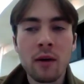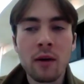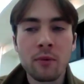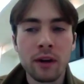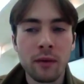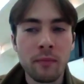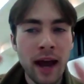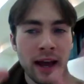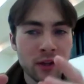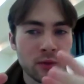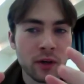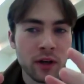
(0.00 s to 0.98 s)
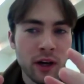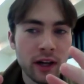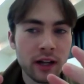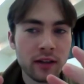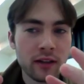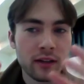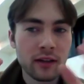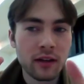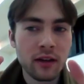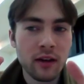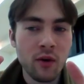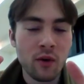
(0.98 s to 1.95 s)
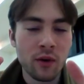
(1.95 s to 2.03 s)
put a password on it,
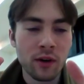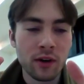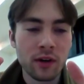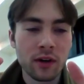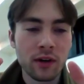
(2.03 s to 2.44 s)
or